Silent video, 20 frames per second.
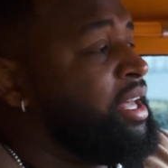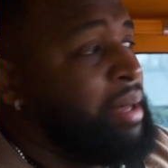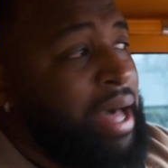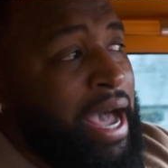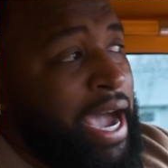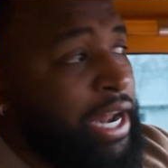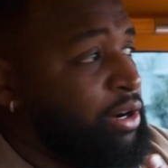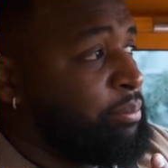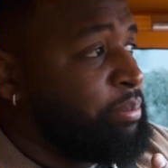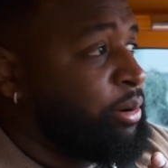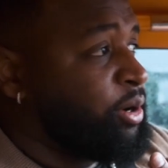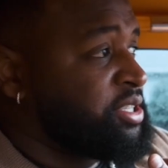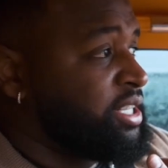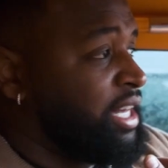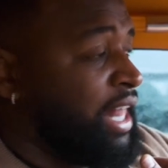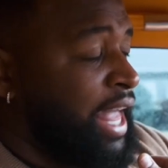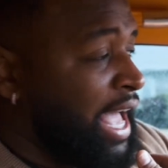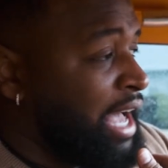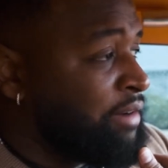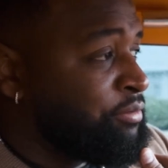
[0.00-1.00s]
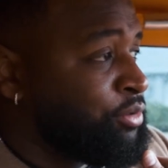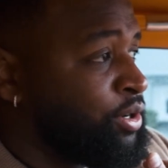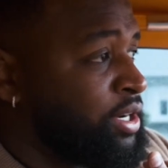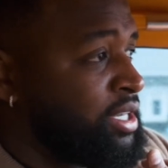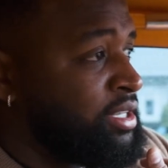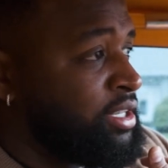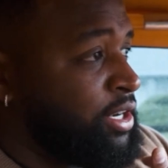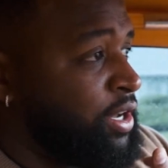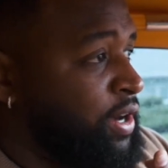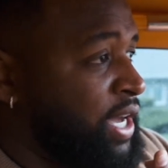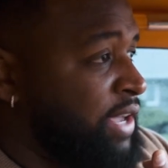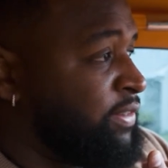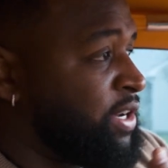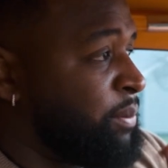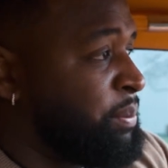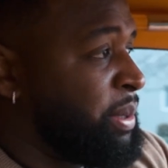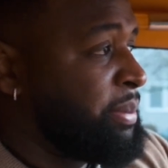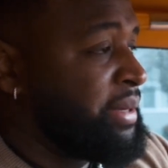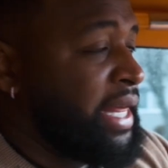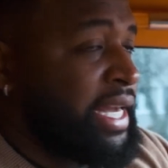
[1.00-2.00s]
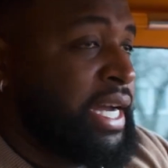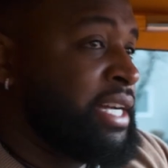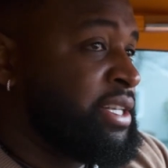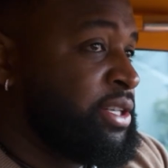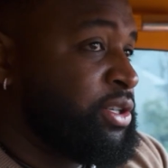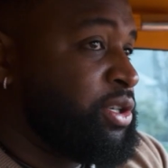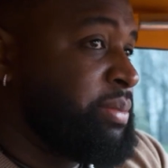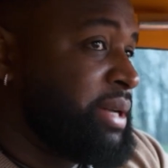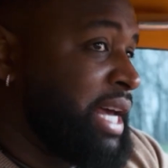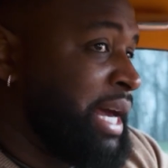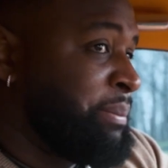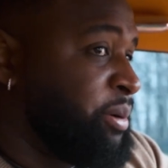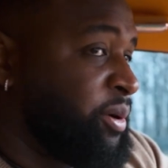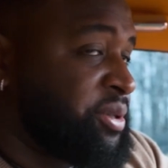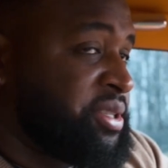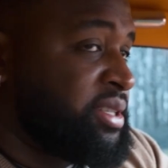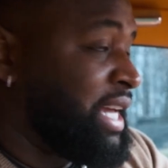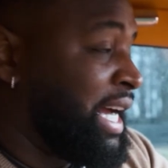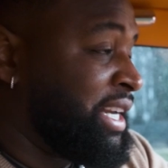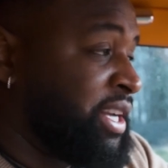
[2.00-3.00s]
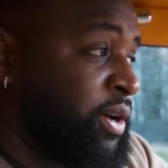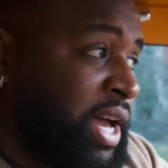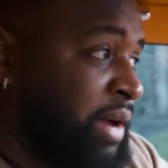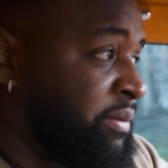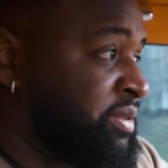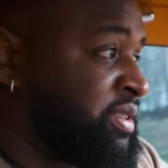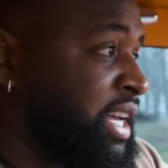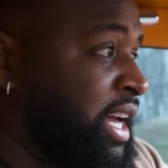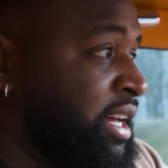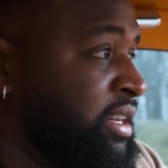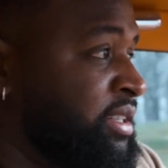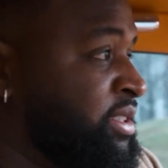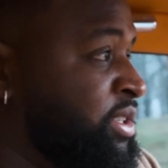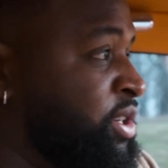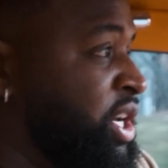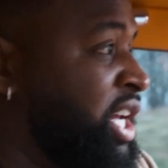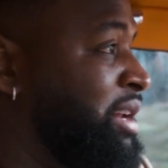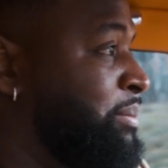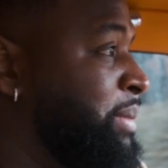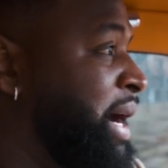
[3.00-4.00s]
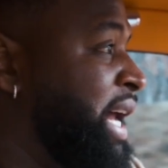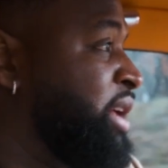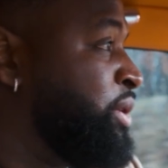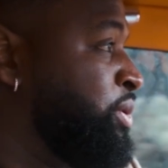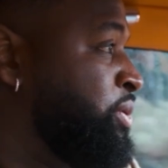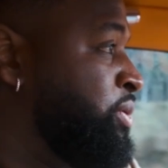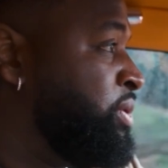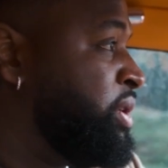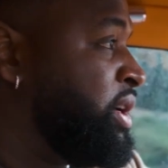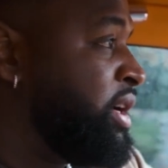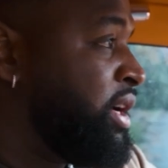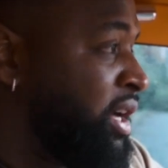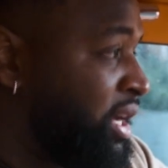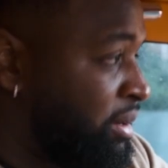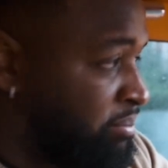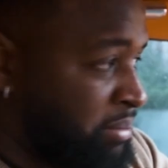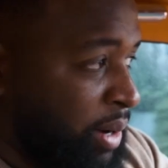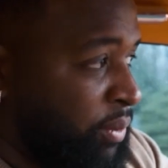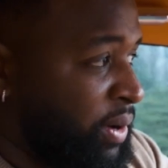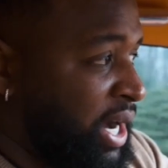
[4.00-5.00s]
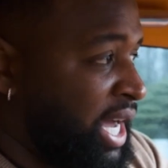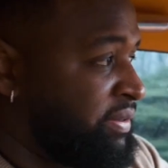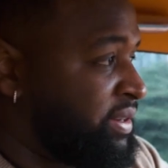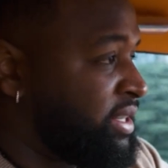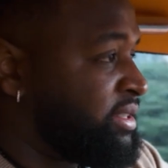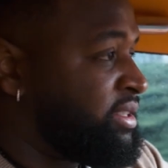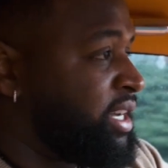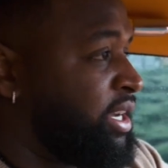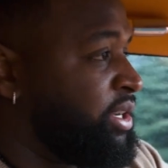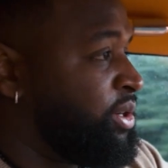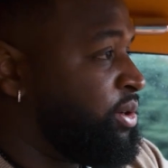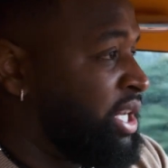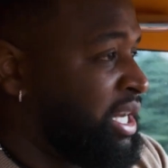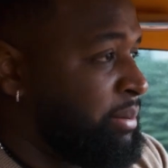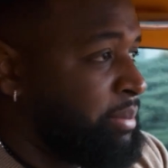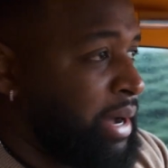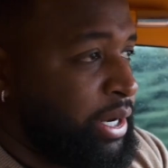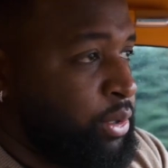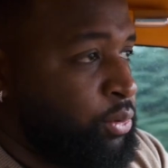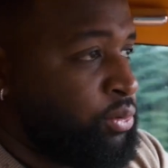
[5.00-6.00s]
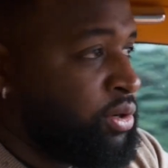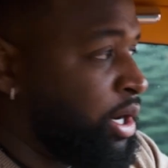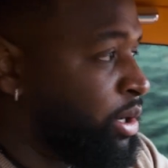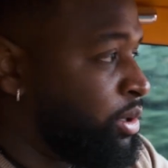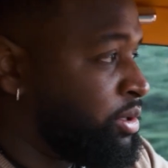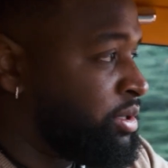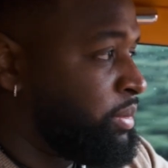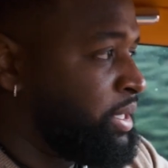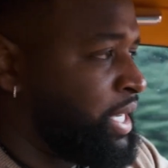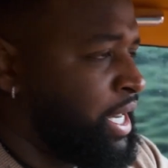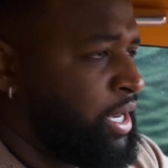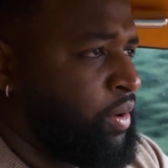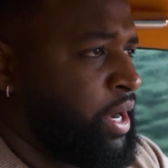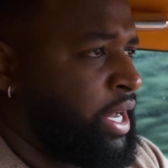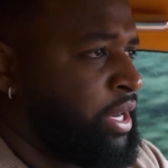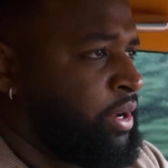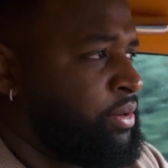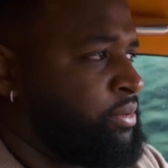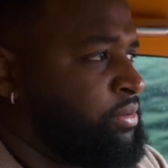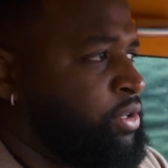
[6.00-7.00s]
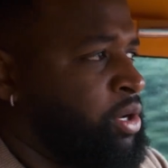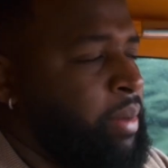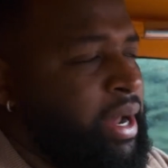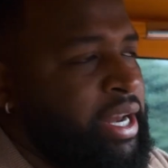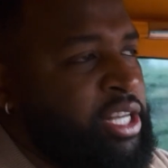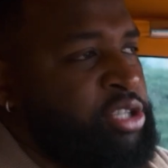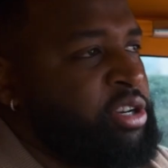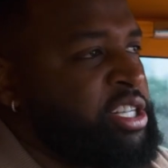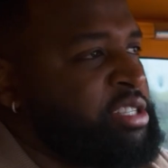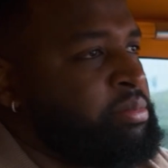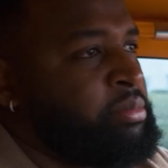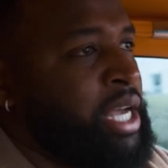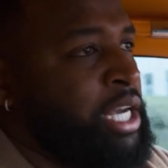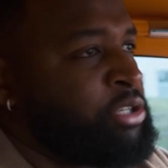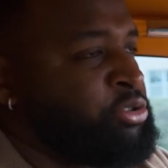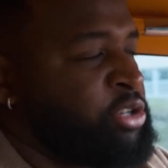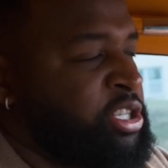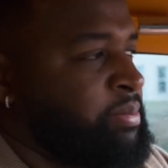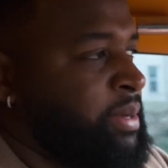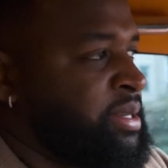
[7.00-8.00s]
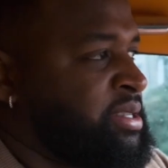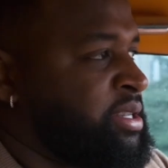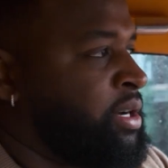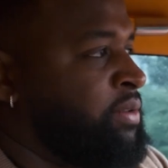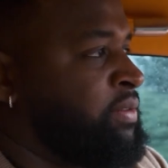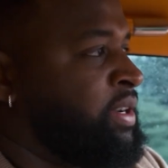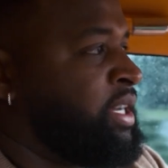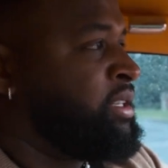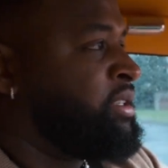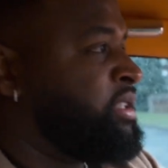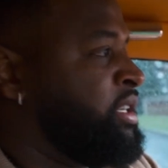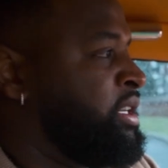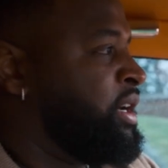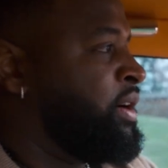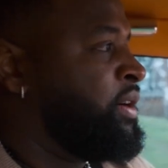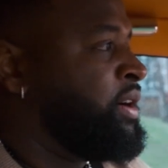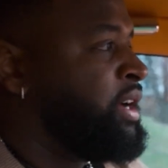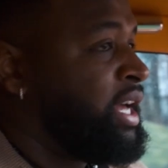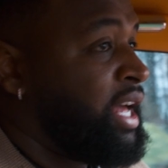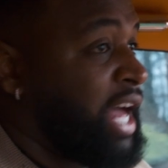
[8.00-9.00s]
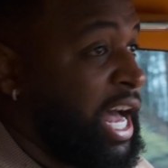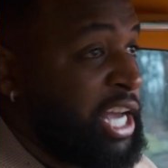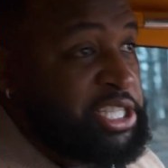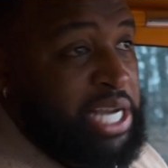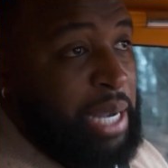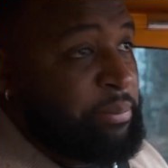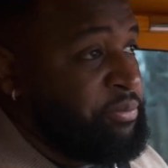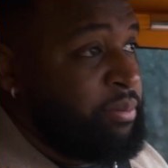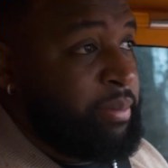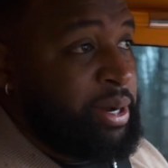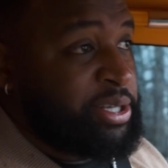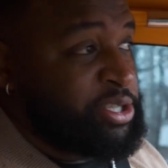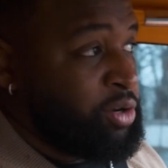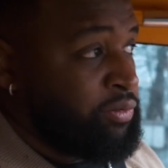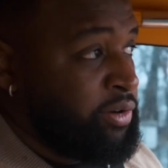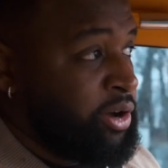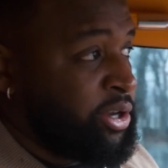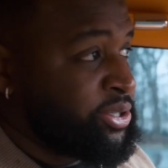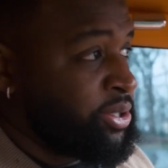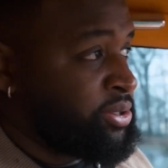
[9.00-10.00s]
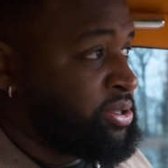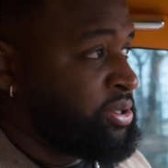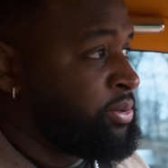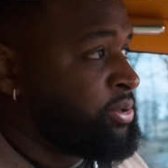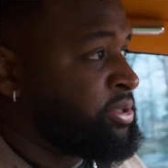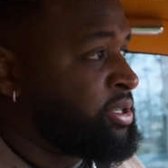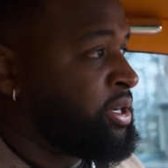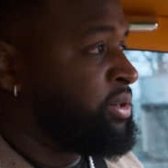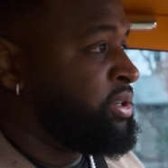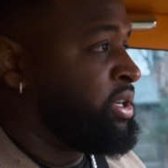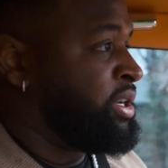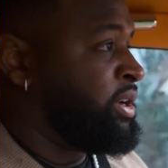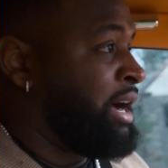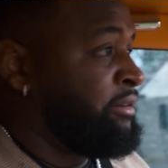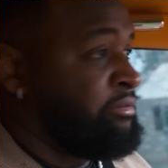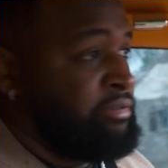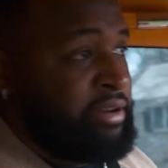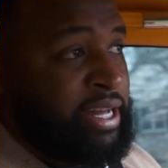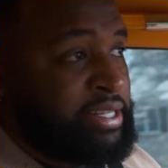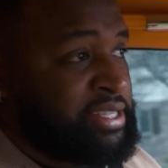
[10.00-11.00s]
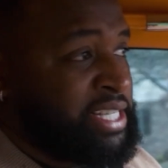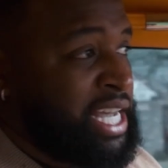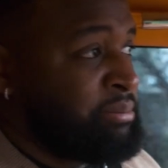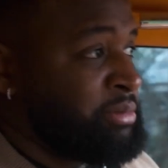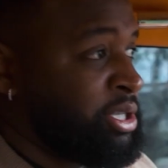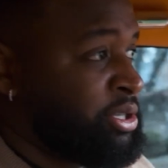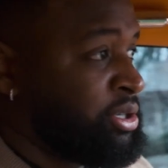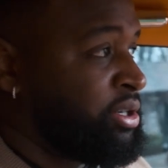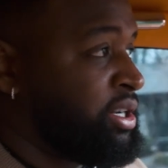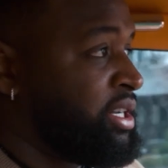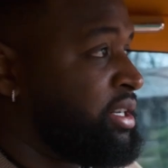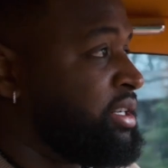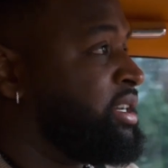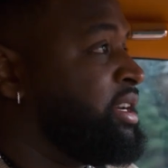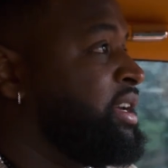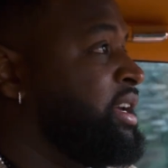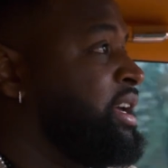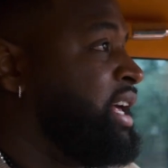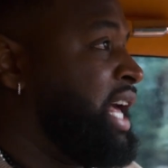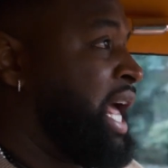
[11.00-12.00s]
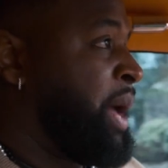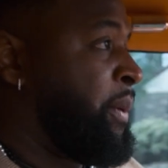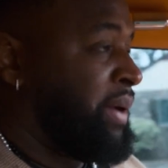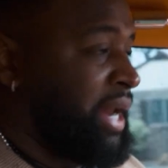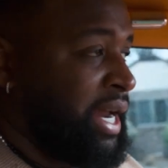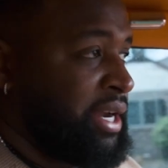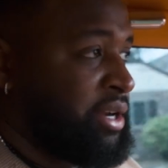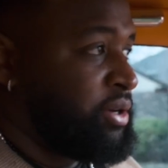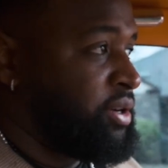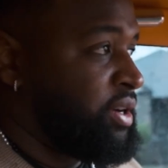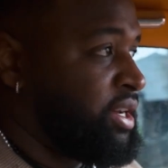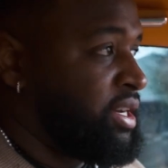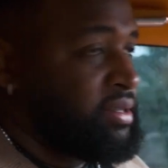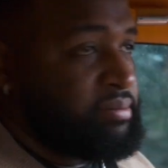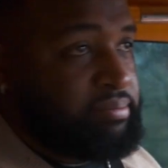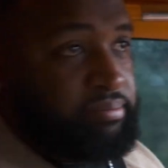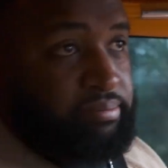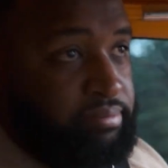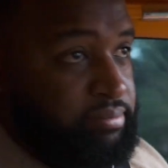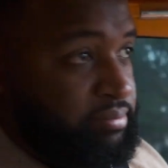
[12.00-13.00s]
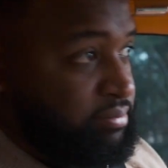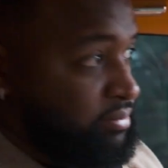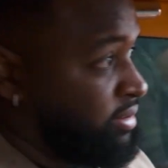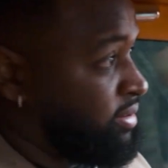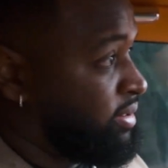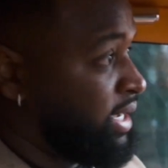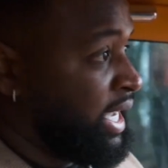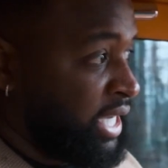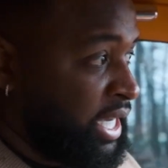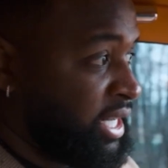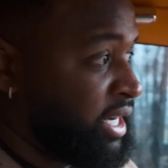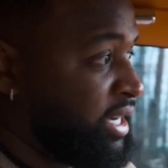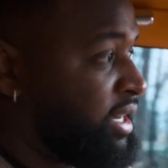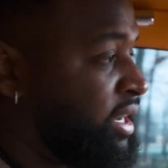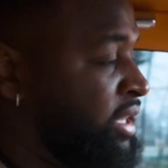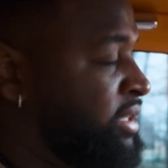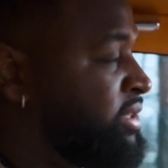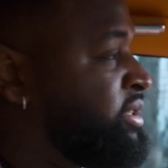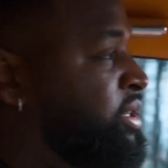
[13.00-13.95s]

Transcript: I don't personally have one, you know, even though people think I do, but I don't have a stylist. You know, anybody who, my wife can tell you, anybody who knows me, they know nobody dress me. I dress myself, and you know, I shop for myself also too. So, you know, I find time to do it, and when I do it, I get it done.